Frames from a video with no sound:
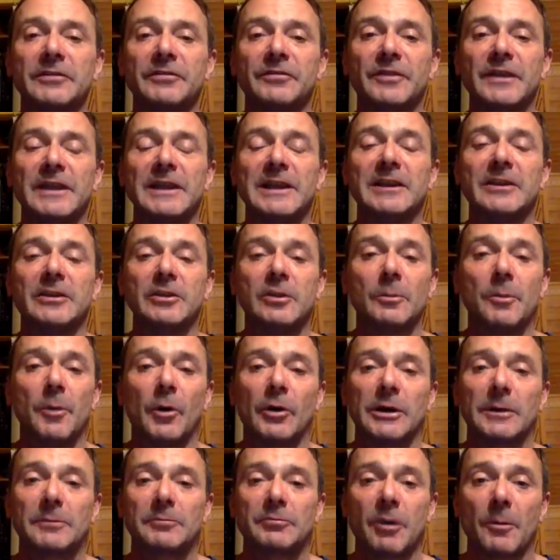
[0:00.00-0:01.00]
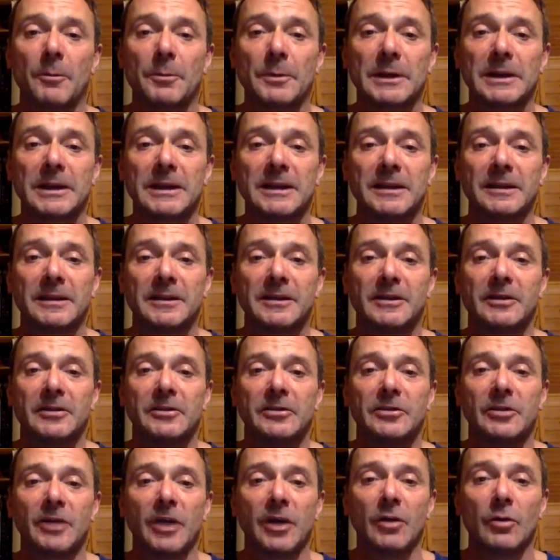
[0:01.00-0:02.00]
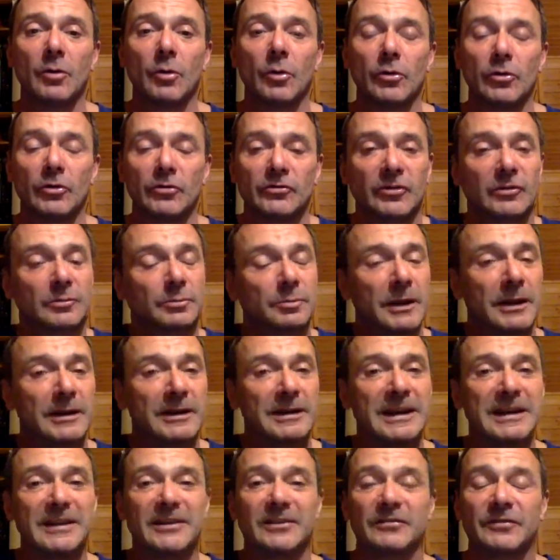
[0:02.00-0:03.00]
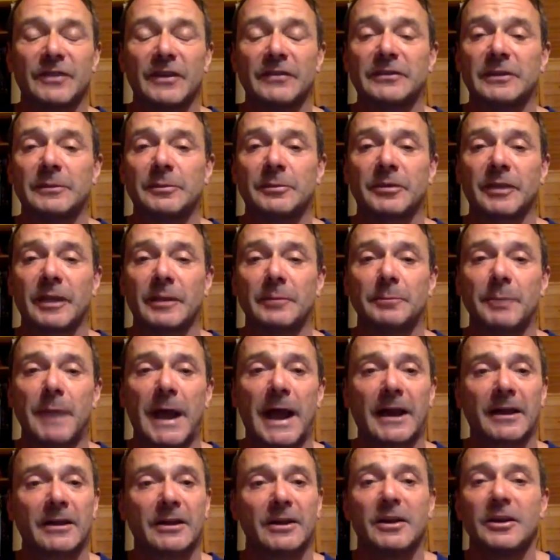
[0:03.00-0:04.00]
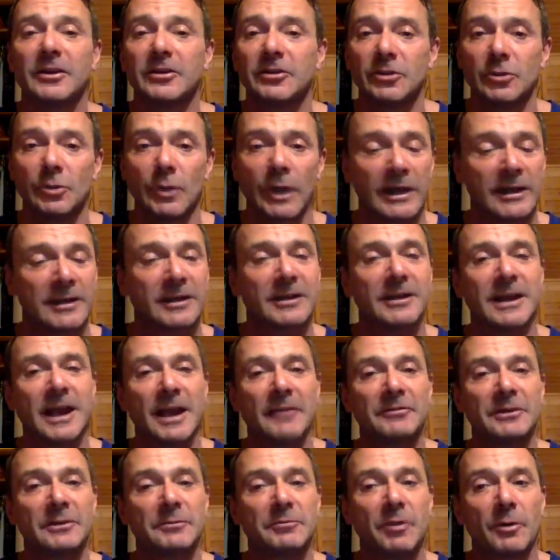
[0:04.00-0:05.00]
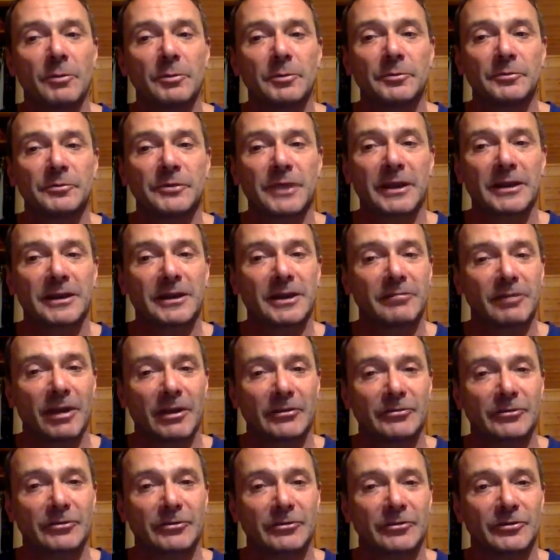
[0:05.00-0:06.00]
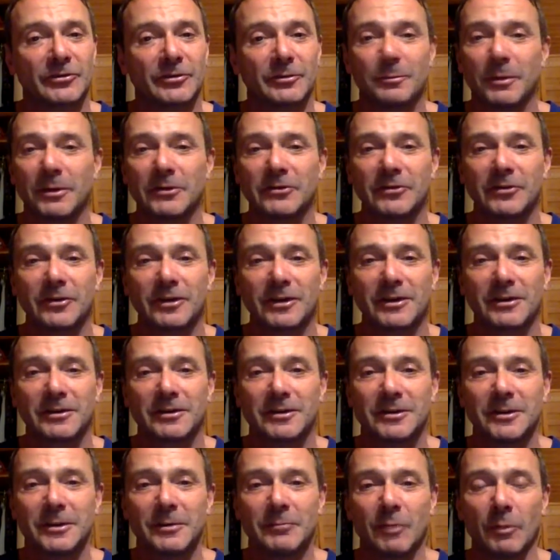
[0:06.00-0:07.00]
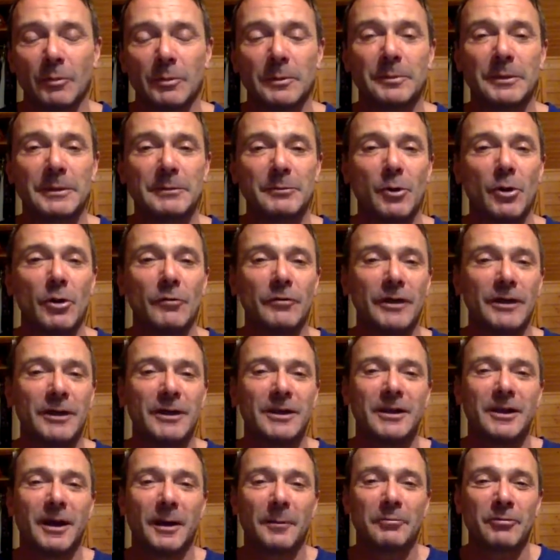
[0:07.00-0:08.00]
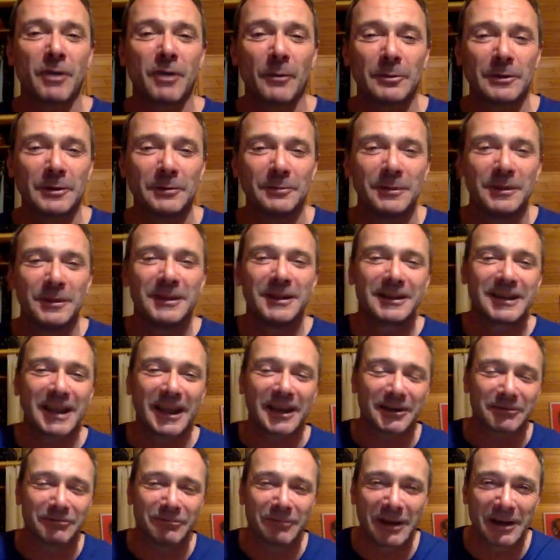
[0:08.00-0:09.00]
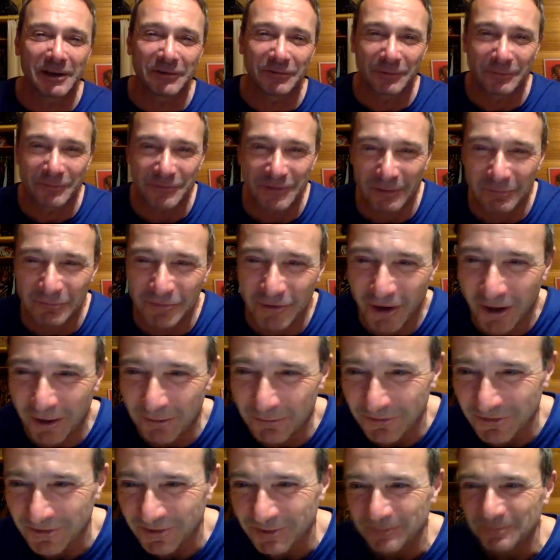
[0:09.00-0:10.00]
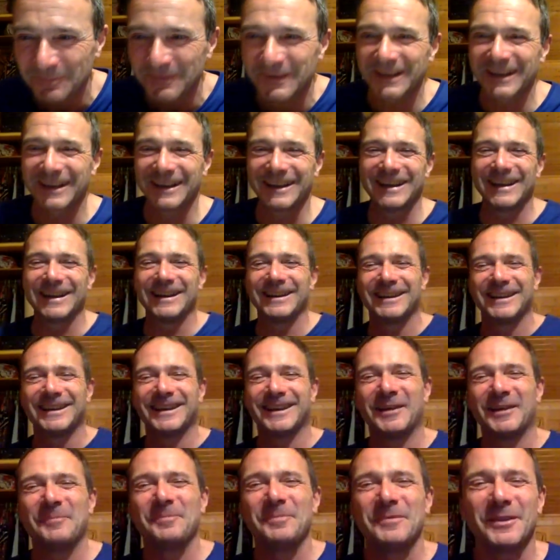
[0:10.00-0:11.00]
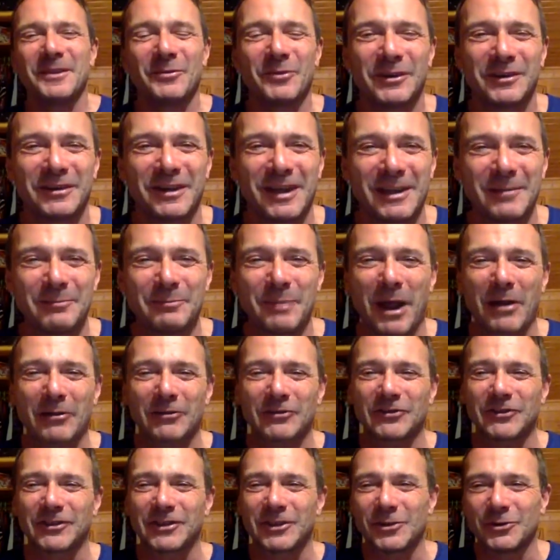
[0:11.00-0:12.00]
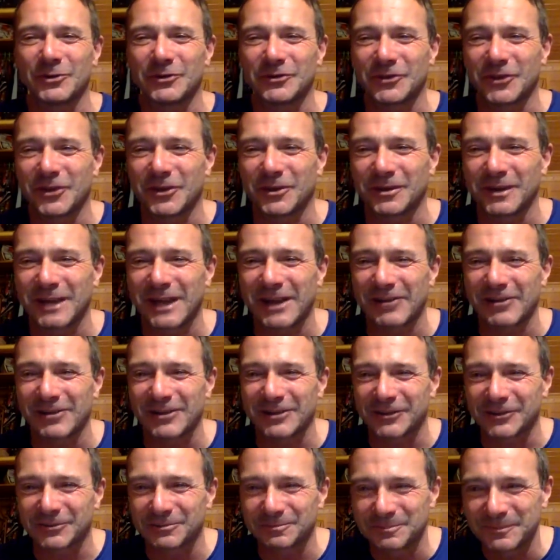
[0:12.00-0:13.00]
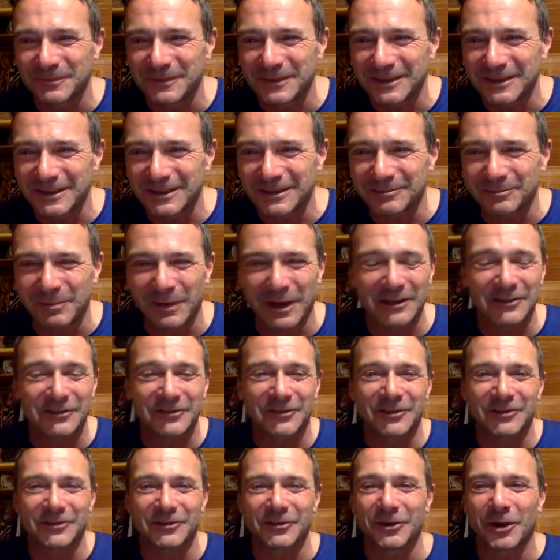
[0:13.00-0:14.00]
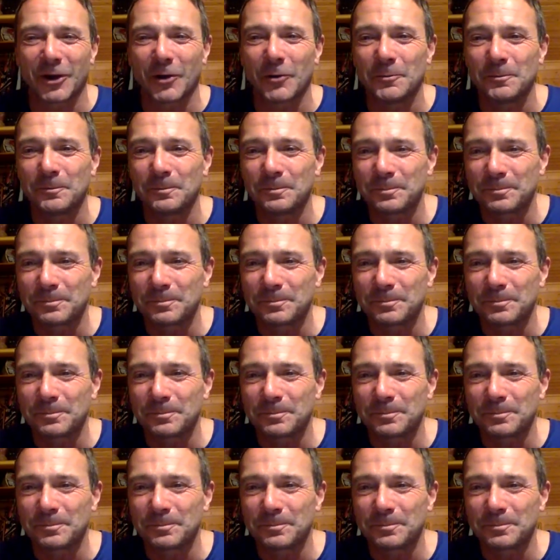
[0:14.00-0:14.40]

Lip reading: feeling your body properly, you know, or you're just at least 50% back, you ain't going to have any problems getting erections, basically. Probably be more of a problem getting rid of them sometimes when they're embarrassing you in certain areas, in places, you know.